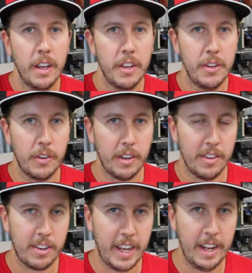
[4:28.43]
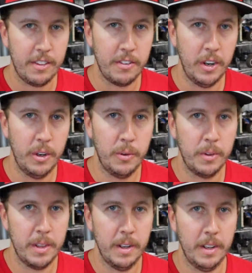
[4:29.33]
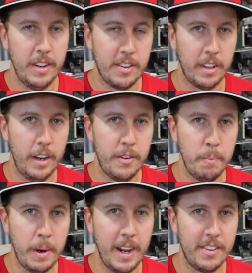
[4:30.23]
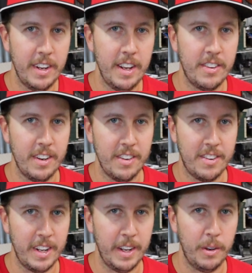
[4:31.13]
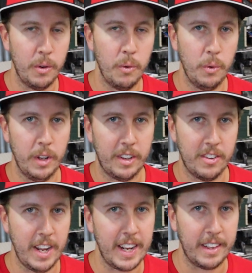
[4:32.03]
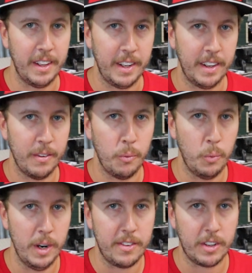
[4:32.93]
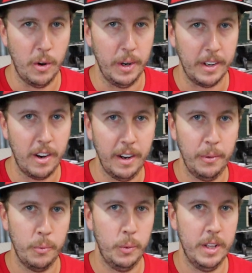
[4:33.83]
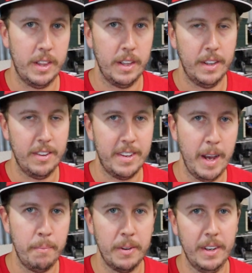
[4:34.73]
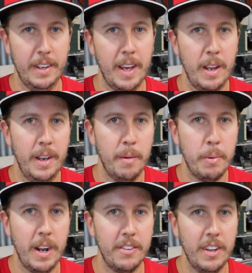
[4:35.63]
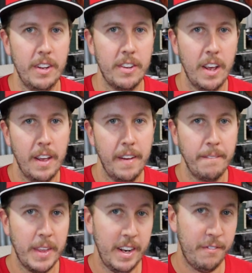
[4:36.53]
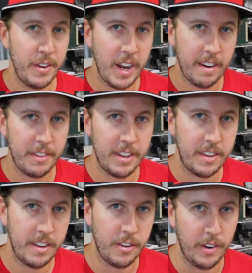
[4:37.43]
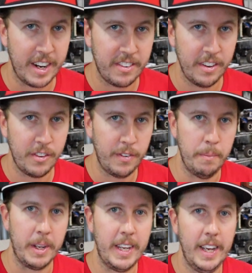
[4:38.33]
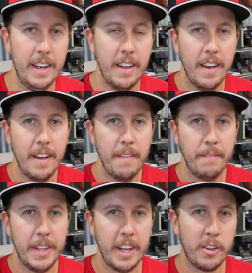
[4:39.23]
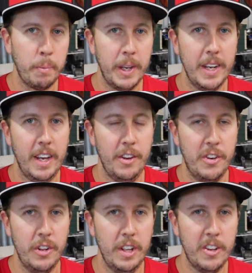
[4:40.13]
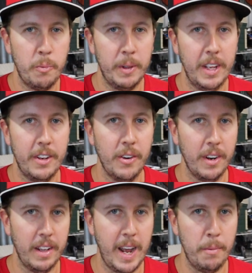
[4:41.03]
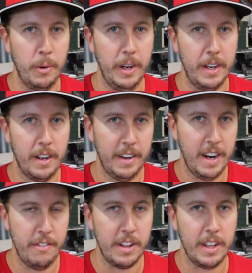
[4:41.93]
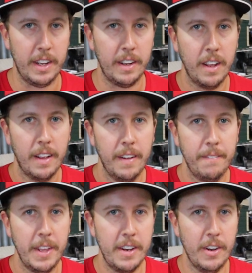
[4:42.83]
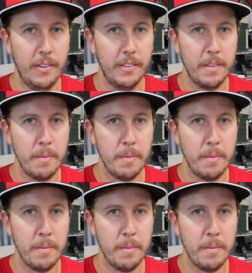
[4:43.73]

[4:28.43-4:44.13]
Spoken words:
you can scan through the installation process and see exactly what's going on with the steps in that process. And if you have the directions from the kit, they explain how to do this, but they don't elaborate on everything. They don't